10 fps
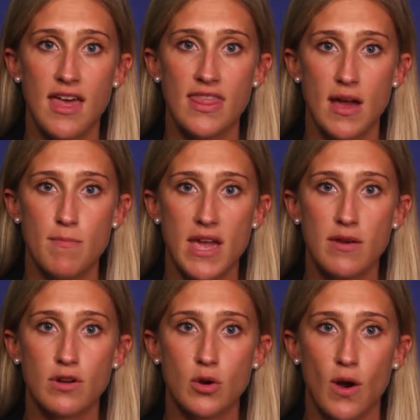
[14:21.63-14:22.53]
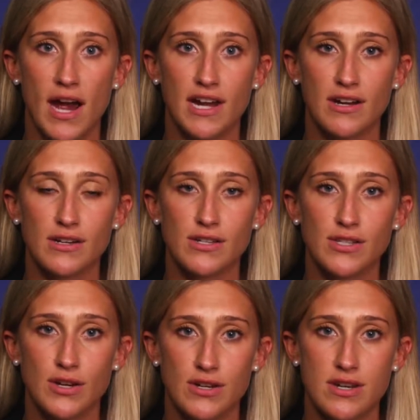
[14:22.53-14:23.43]
that may require
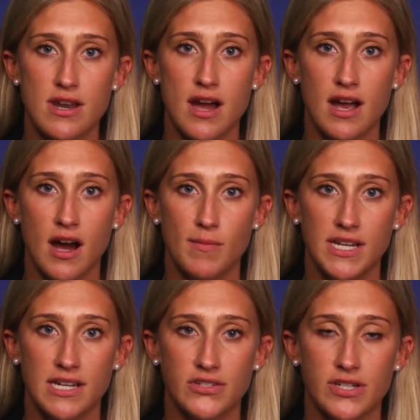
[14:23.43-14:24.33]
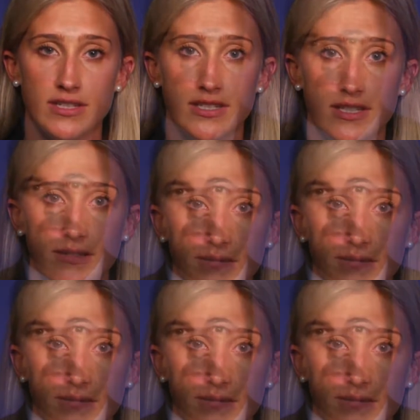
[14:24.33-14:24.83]
certain accommodations.